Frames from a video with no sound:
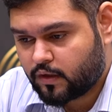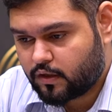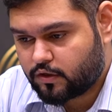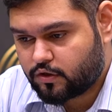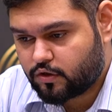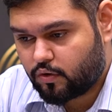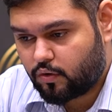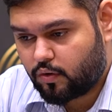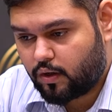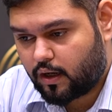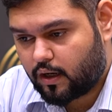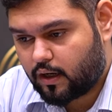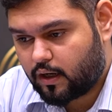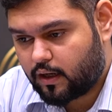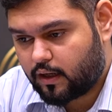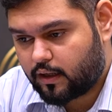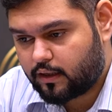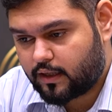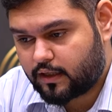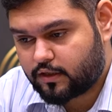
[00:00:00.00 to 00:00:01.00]
So
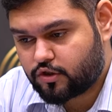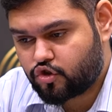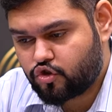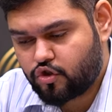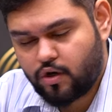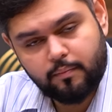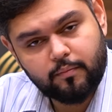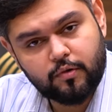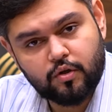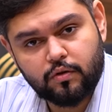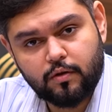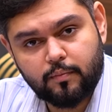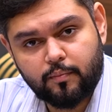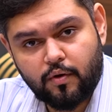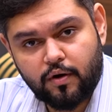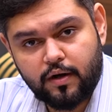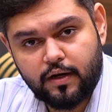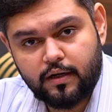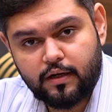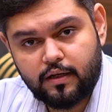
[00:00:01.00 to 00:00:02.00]
let's jump to the
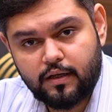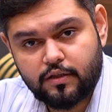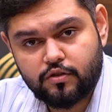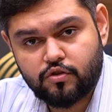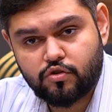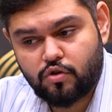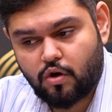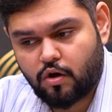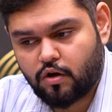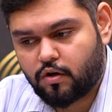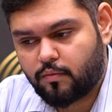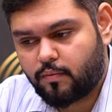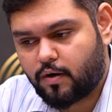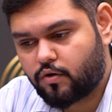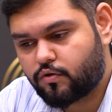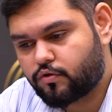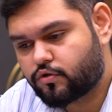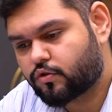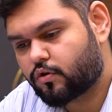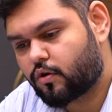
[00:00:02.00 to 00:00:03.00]
point. Let's talk
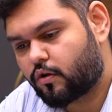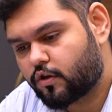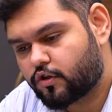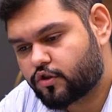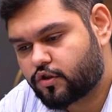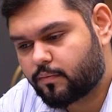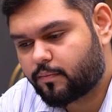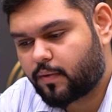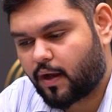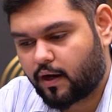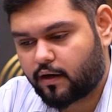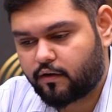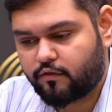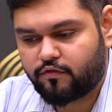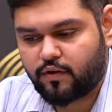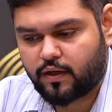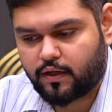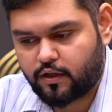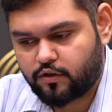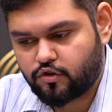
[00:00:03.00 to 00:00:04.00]
about scholarship and
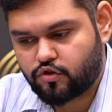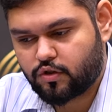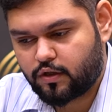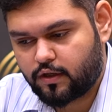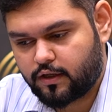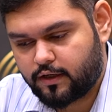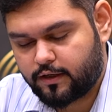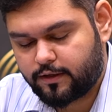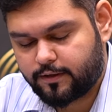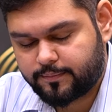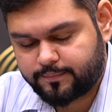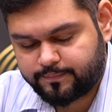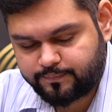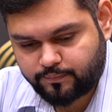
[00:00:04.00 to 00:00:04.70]
financial aid.